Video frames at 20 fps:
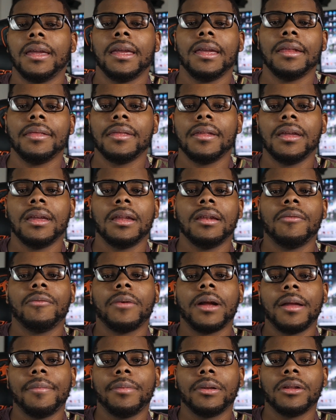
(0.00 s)
And then
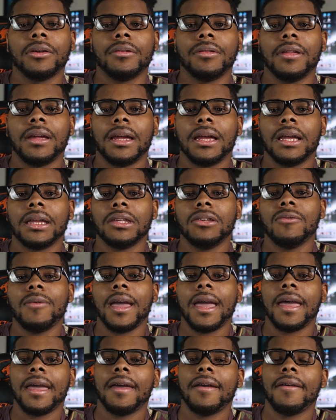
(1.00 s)
right below that, you
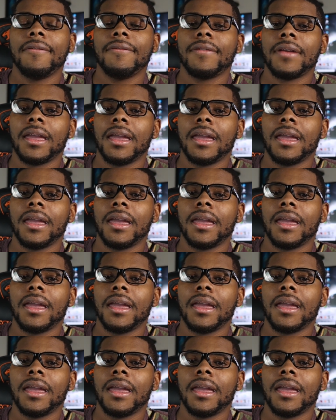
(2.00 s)
have